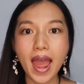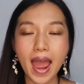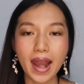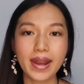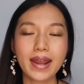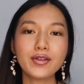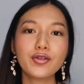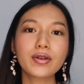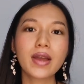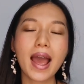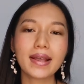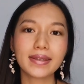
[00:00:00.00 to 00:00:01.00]
And then you
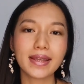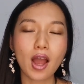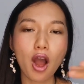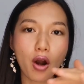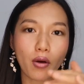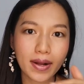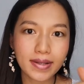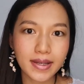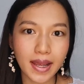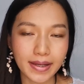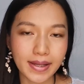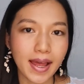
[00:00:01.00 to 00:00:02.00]
can see
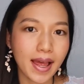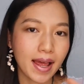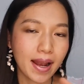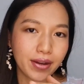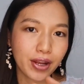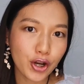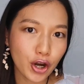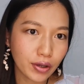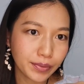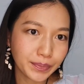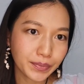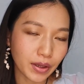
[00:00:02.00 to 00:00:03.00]
oriented
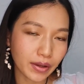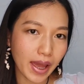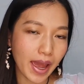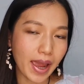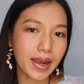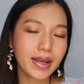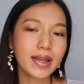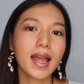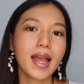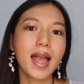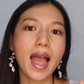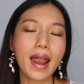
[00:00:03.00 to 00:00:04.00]
needle, okay,
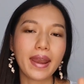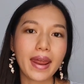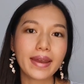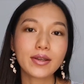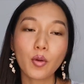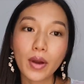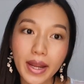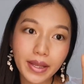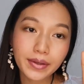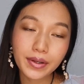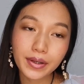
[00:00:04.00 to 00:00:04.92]
and then twinning